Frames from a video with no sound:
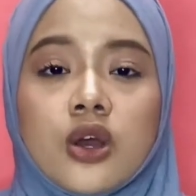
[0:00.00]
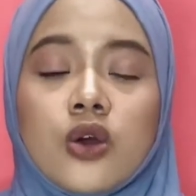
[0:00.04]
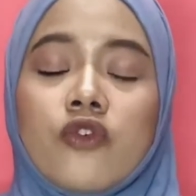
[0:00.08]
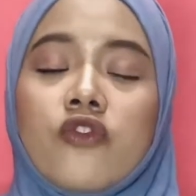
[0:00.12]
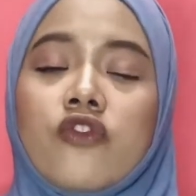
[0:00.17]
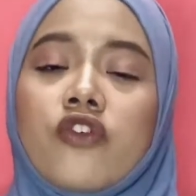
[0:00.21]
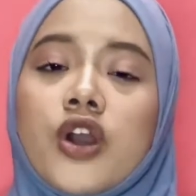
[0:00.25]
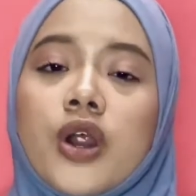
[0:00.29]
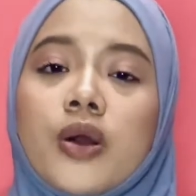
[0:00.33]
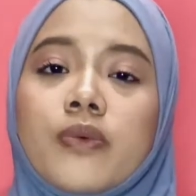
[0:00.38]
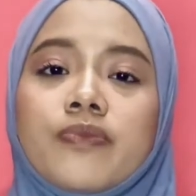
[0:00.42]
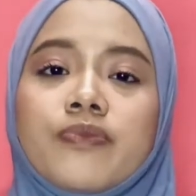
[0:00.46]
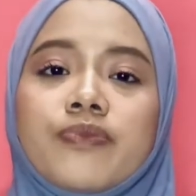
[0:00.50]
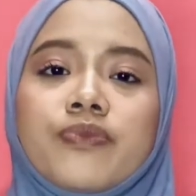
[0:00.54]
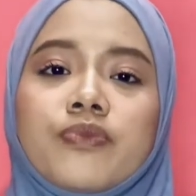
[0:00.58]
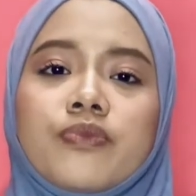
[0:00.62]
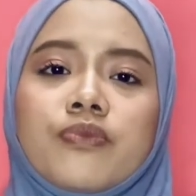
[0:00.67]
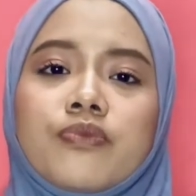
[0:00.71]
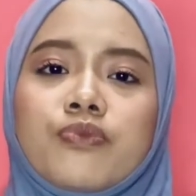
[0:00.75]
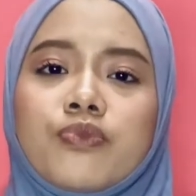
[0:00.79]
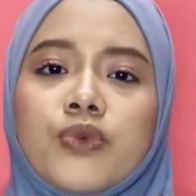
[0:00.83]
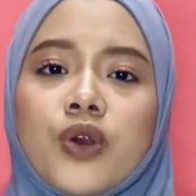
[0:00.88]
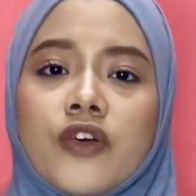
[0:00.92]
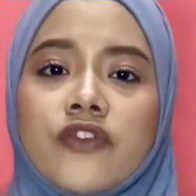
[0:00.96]
from
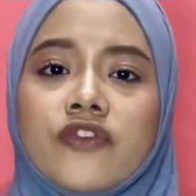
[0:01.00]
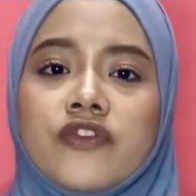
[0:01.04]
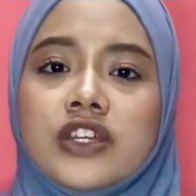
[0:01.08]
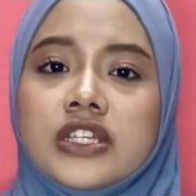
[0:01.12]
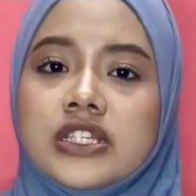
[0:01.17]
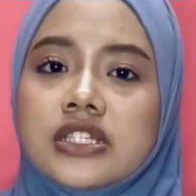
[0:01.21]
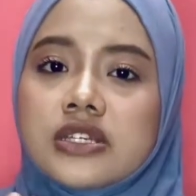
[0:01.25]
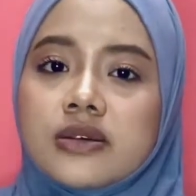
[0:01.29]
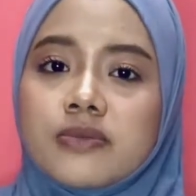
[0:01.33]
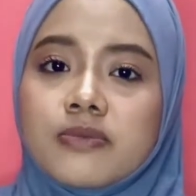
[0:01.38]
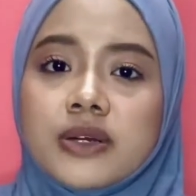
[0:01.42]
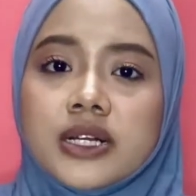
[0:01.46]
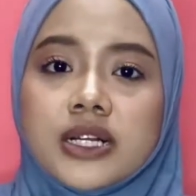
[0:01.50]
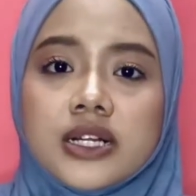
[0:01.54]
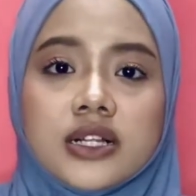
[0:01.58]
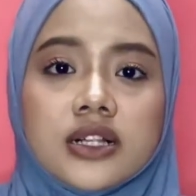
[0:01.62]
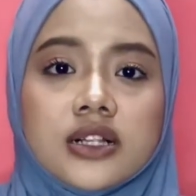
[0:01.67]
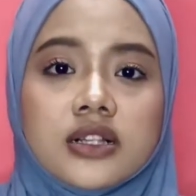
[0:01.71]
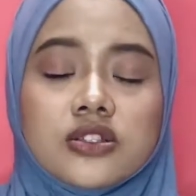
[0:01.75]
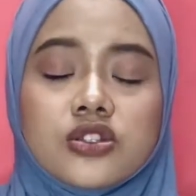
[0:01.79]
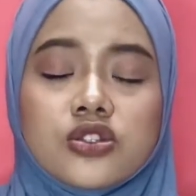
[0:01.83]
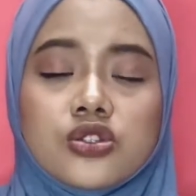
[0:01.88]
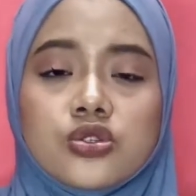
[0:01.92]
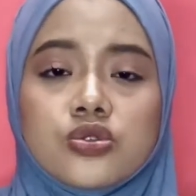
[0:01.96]

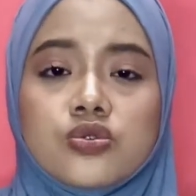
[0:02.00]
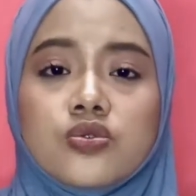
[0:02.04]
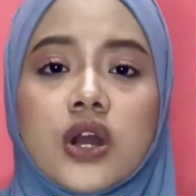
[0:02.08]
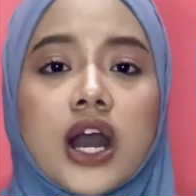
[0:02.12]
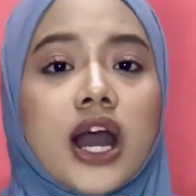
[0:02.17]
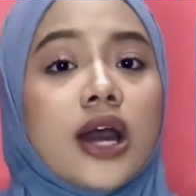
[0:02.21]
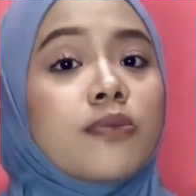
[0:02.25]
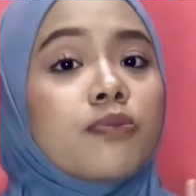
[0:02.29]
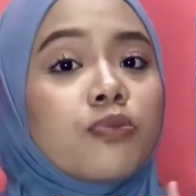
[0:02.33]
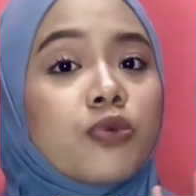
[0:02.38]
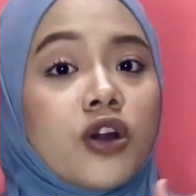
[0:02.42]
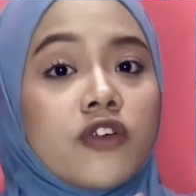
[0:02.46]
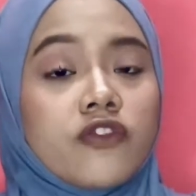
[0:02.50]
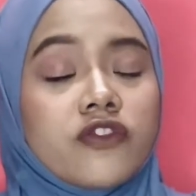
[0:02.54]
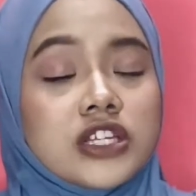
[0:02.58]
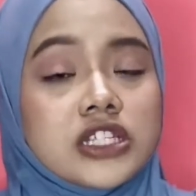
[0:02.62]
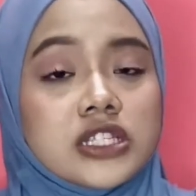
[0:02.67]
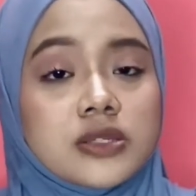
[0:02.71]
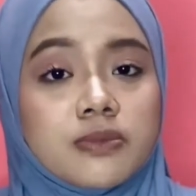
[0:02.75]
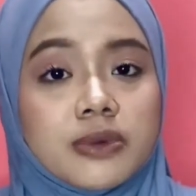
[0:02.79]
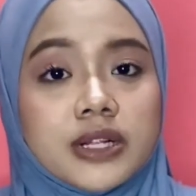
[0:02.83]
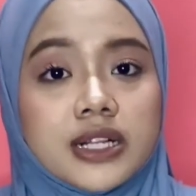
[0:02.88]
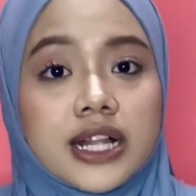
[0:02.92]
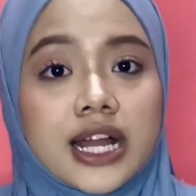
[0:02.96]
profitable to
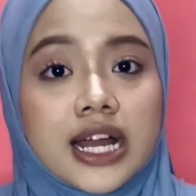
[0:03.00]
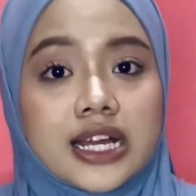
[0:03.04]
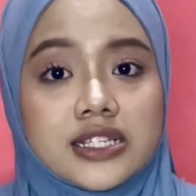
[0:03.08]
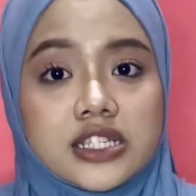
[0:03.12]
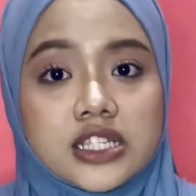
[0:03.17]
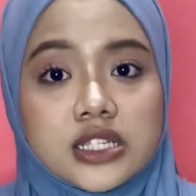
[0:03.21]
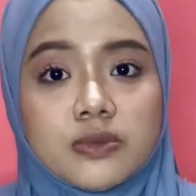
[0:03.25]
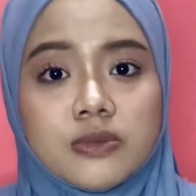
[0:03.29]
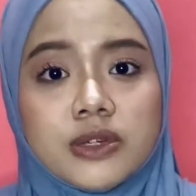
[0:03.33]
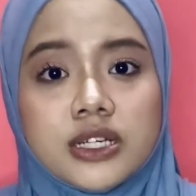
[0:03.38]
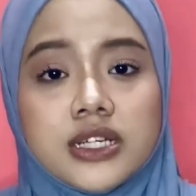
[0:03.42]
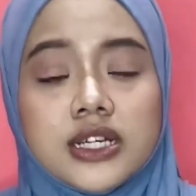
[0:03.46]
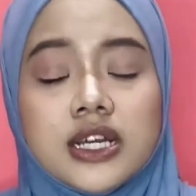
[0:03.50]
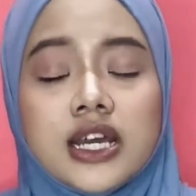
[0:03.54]
unprofitable customer